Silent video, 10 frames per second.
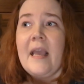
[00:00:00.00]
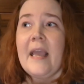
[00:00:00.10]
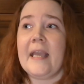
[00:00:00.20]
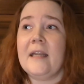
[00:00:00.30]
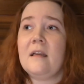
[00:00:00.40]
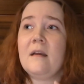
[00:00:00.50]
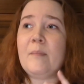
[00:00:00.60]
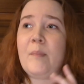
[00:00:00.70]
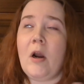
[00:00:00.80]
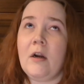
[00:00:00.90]
And
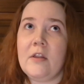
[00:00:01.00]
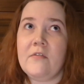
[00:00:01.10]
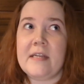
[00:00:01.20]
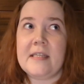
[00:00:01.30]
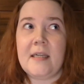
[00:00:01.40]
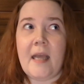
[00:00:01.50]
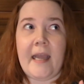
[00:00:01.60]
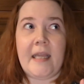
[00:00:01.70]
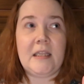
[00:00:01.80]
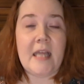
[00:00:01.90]
part of the reason
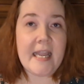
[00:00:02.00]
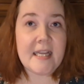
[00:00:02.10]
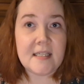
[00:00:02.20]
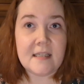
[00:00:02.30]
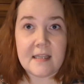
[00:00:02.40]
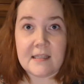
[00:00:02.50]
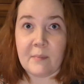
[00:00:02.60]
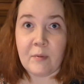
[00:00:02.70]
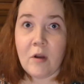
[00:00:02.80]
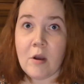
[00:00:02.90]
I liked this
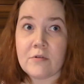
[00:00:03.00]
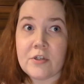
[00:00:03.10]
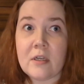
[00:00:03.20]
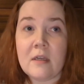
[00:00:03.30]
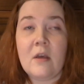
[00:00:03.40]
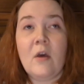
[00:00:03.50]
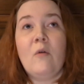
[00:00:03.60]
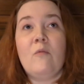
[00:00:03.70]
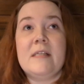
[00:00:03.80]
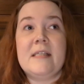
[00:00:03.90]
approach
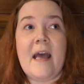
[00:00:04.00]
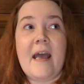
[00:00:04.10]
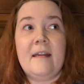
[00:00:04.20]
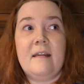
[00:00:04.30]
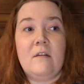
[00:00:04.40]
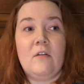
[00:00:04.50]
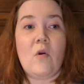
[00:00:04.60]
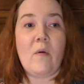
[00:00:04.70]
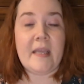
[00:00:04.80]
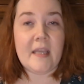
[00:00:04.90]
was that
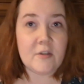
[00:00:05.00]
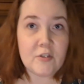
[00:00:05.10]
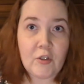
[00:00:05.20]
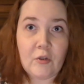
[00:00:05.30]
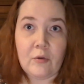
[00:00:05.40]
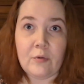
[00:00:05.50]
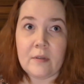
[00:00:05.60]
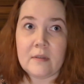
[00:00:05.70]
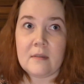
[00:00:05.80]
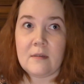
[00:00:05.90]
going into
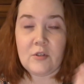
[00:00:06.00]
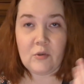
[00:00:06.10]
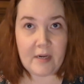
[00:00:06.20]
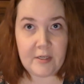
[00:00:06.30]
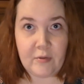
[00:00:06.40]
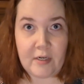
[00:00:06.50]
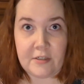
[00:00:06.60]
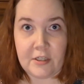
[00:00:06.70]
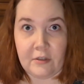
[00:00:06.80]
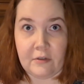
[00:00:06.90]

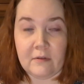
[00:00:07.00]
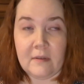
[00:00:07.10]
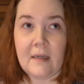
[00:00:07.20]
2022,